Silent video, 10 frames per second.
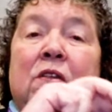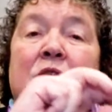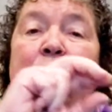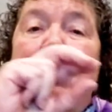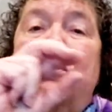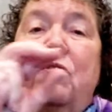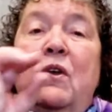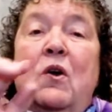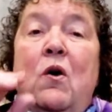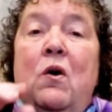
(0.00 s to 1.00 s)
of these books for
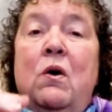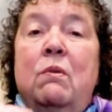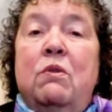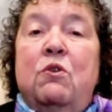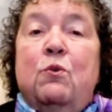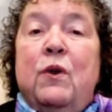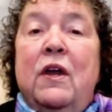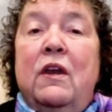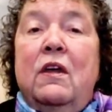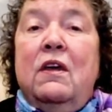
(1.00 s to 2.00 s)
the common
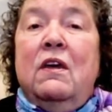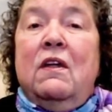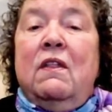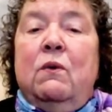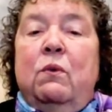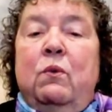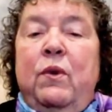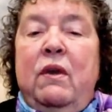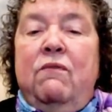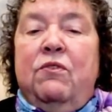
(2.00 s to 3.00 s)
thread that would
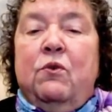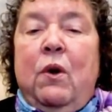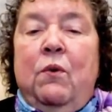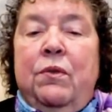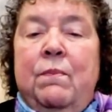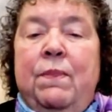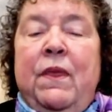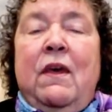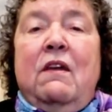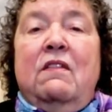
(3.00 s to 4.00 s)
weave throughout them,
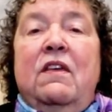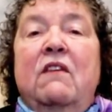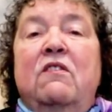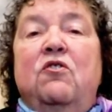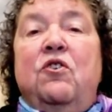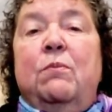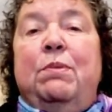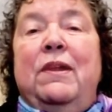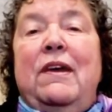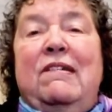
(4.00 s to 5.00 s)
things that
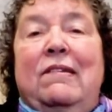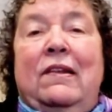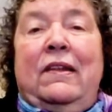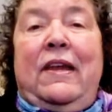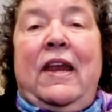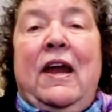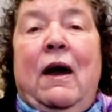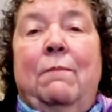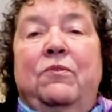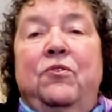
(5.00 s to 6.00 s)
took place leading
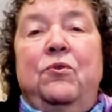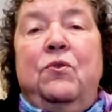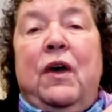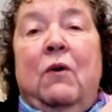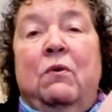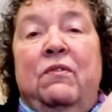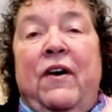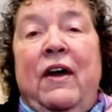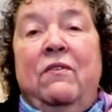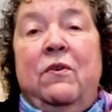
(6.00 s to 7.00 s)
up to that
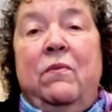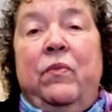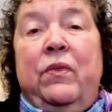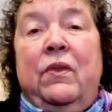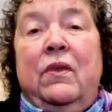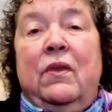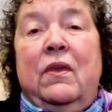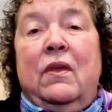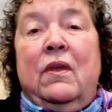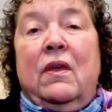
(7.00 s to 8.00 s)
revival.
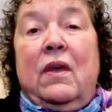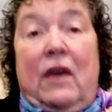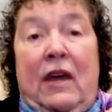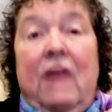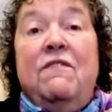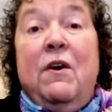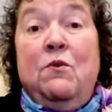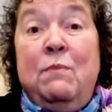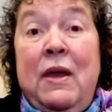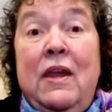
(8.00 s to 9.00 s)
And I
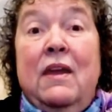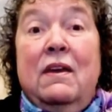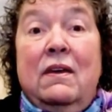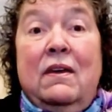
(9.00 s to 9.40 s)
found many.